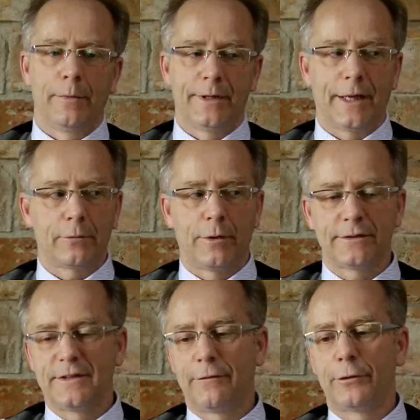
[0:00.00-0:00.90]
but that
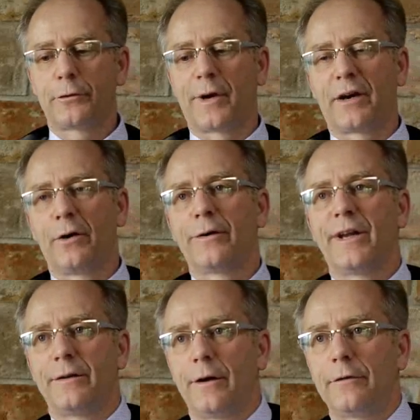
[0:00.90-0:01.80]
was never triggered
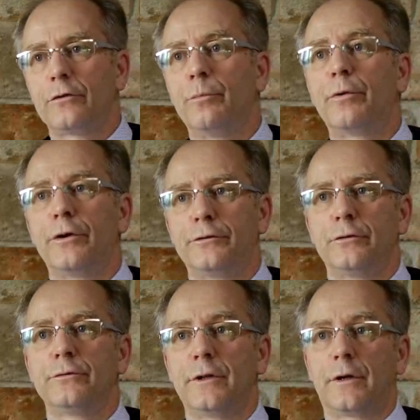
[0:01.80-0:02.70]
enough to
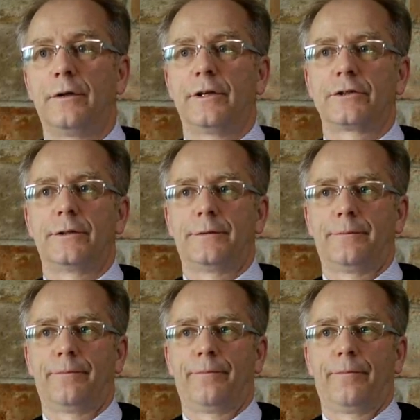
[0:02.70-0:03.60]
produce the condition.